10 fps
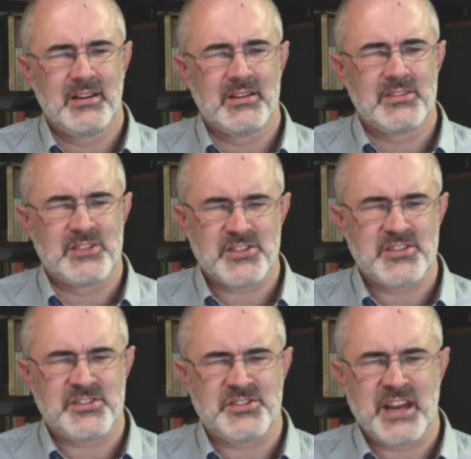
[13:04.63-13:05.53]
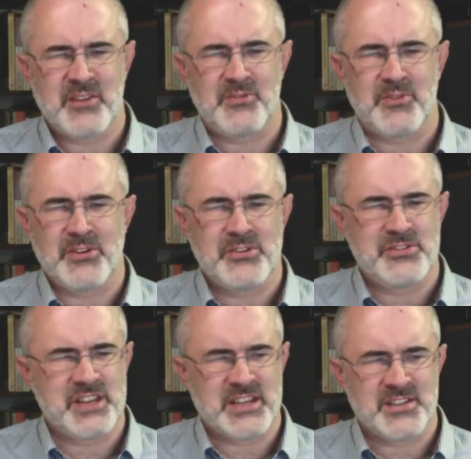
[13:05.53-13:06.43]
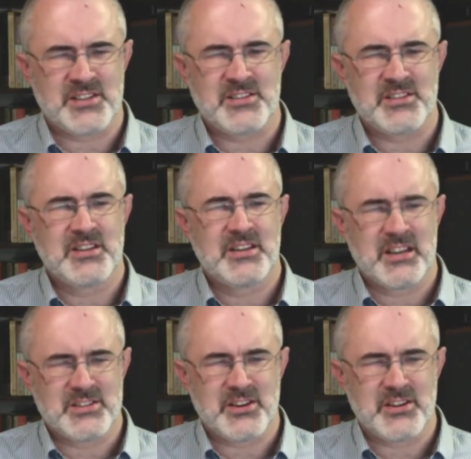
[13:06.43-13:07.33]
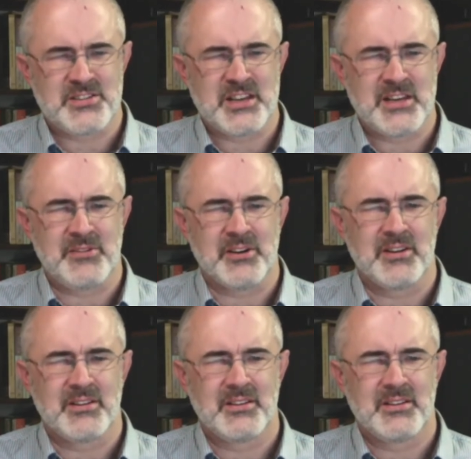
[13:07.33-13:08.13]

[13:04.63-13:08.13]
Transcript: just as Jennifer knew Jesus as her Saviour.